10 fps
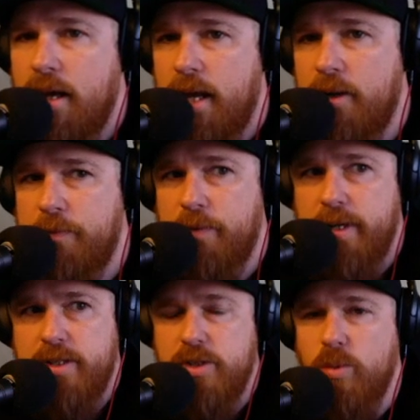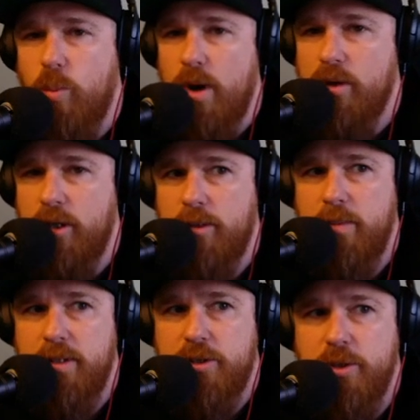Hello, friends.
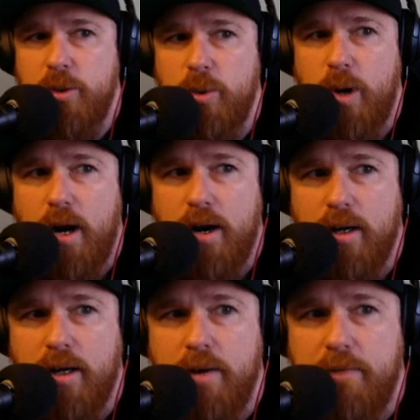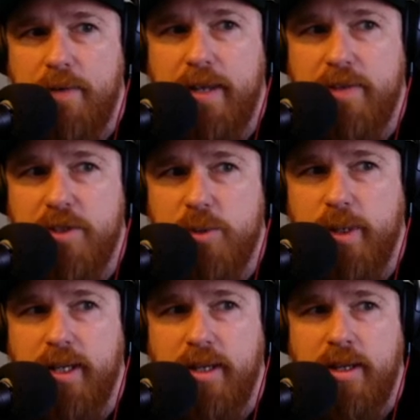Welcome to our feed this
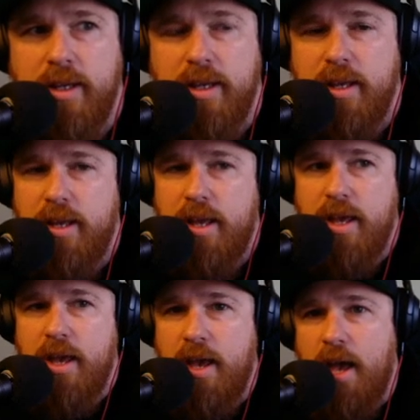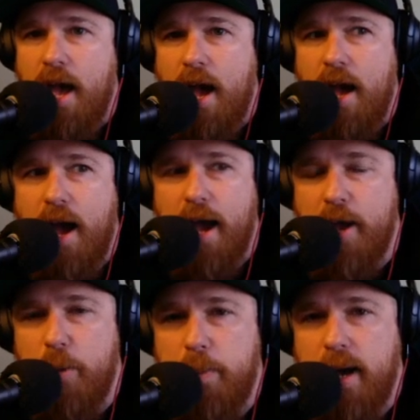week. I
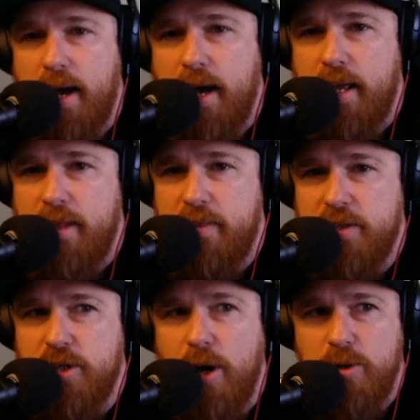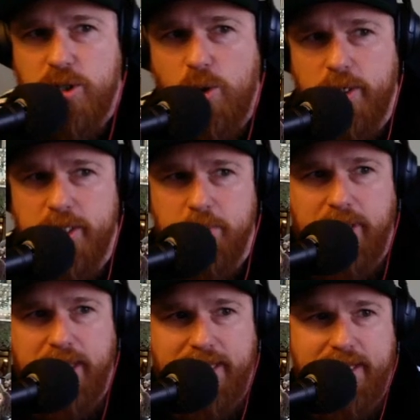hope this goes according to
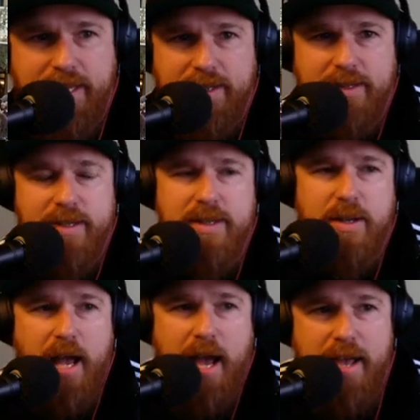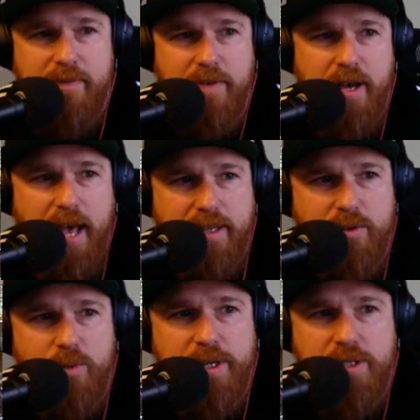plan here. I've had to
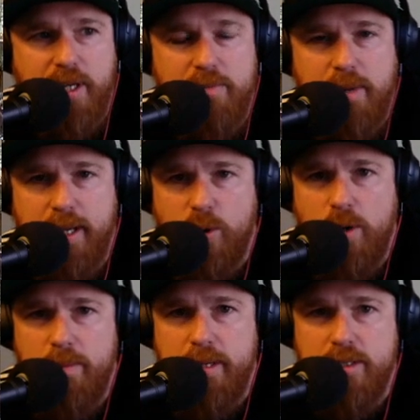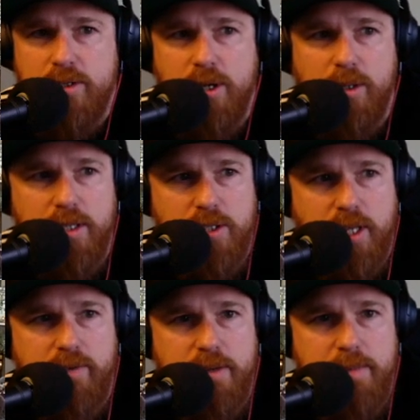reset up my equipment, so let's
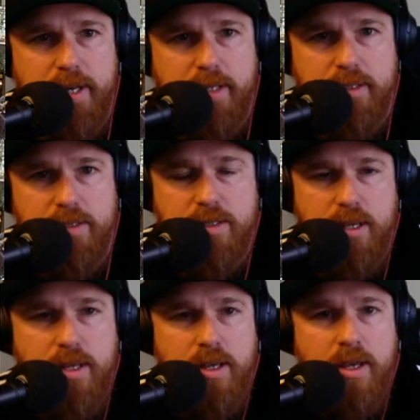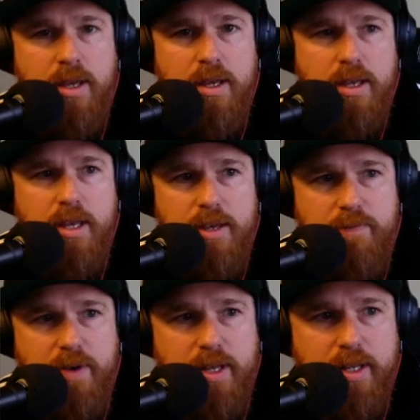give it a minute to see
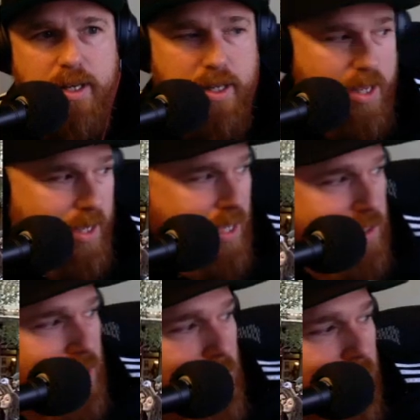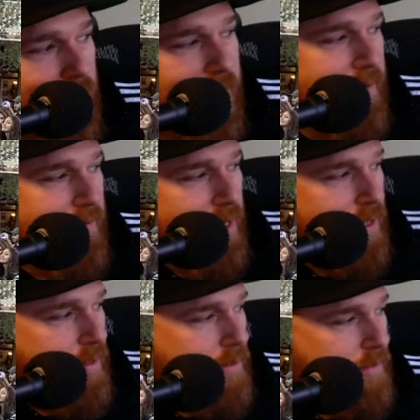if it gets going live here.